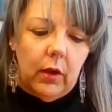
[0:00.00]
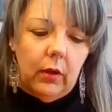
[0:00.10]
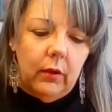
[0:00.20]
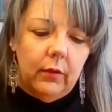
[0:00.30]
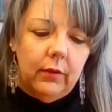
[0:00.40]

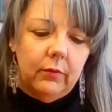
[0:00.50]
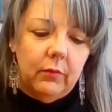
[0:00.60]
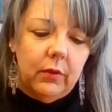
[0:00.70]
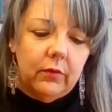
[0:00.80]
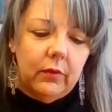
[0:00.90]
I'll,
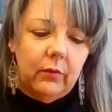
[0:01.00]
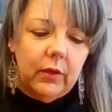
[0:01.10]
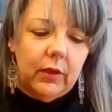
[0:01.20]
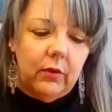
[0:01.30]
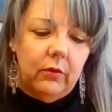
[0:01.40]
um, I'll see
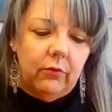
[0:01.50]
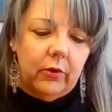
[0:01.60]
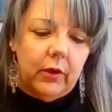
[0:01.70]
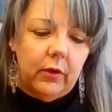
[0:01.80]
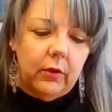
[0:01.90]
what I can do
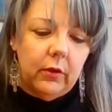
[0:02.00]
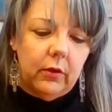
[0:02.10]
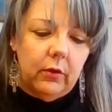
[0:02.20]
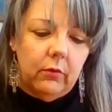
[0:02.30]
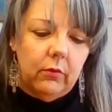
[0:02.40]
for you,
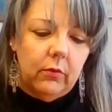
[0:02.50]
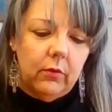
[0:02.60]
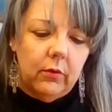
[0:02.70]
you know?